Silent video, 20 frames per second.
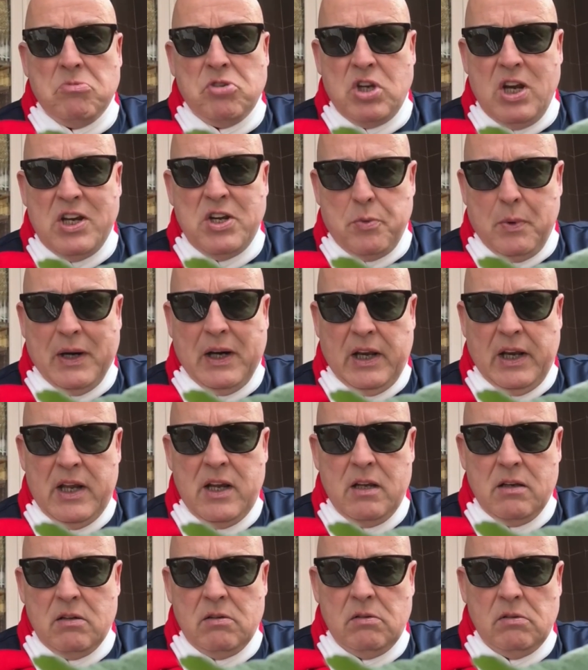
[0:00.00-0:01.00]
Genuinely,
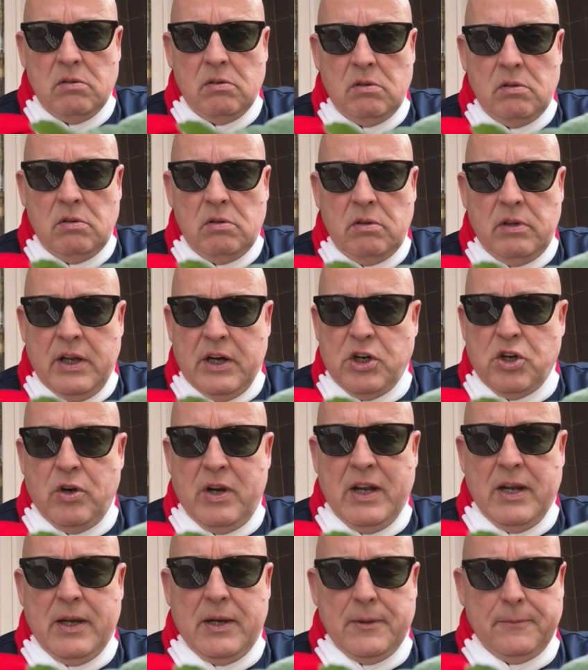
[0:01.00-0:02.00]
they're
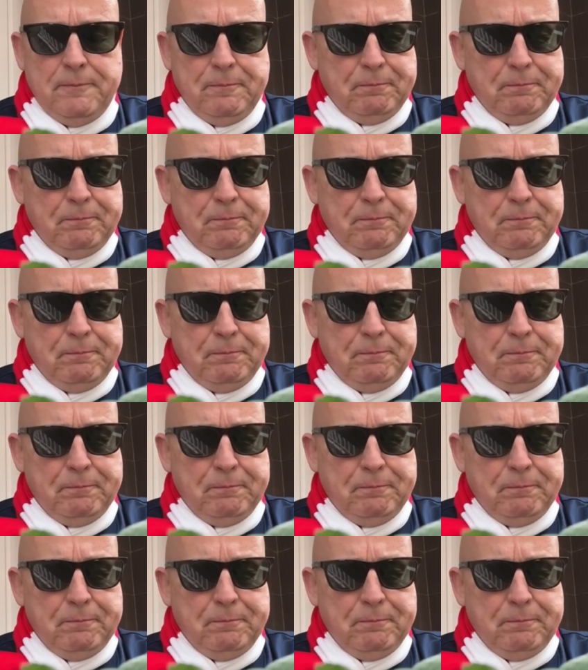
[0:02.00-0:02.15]
unique.